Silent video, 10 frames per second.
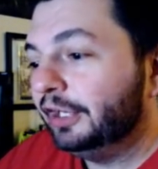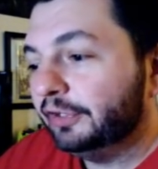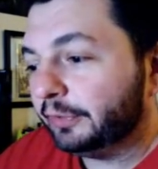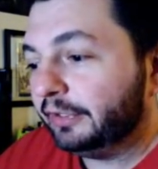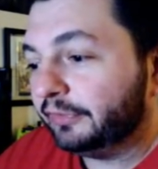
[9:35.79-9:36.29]

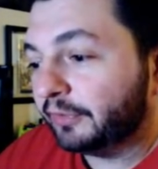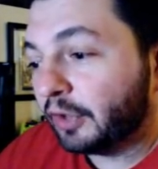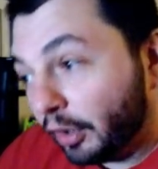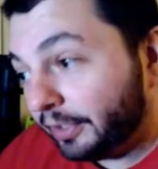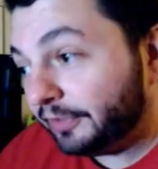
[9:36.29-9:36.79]
So here's a
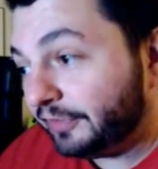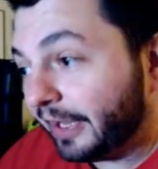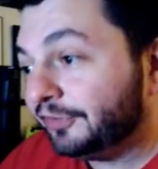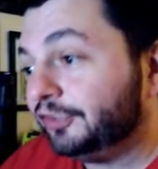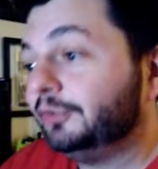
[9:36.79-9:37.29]
Carnage
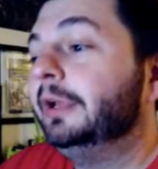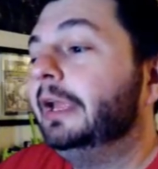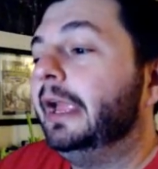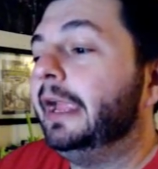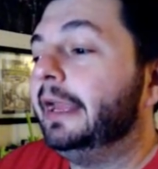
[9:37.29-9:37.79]
statue,
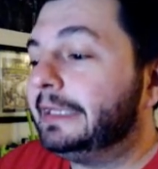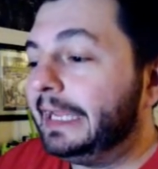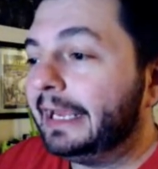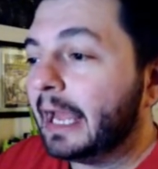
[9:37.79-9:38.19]
and again